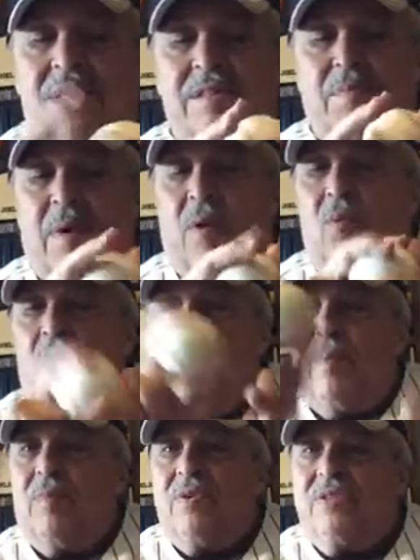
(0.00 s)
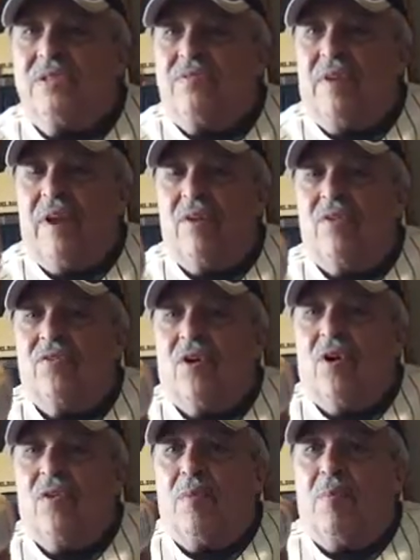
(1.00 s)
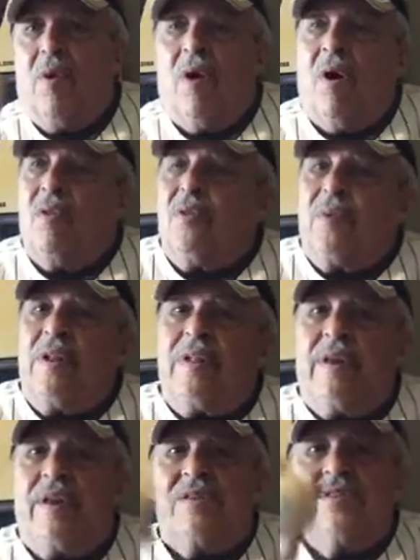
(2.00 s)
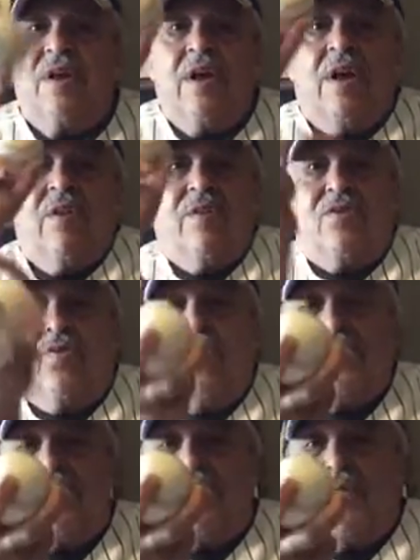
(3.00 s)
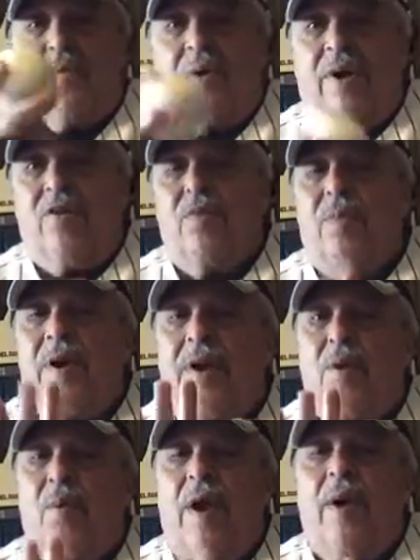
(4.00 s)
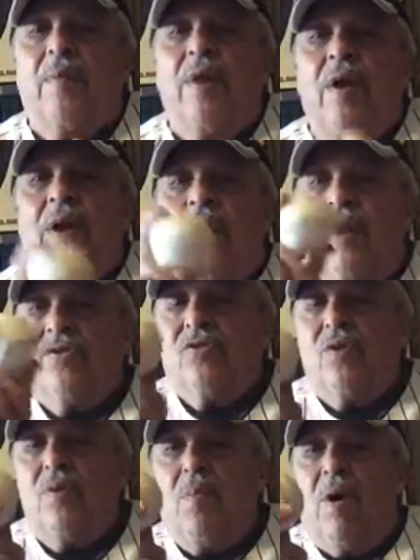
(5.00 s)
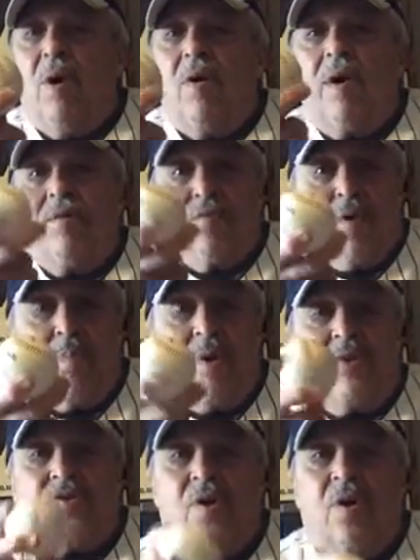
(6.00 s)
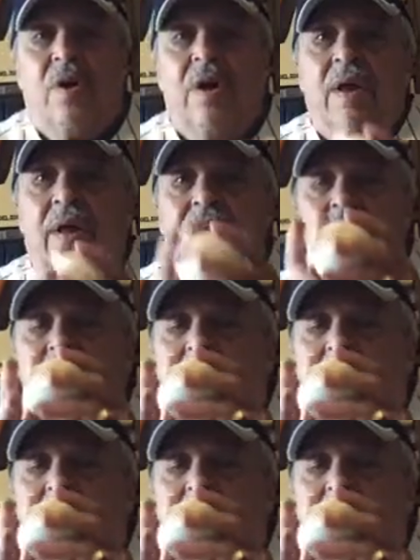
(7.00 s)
this by where he puts his fingers on the ball, the release, the twist of the wrist. But anyway, a screwball for a pitcher is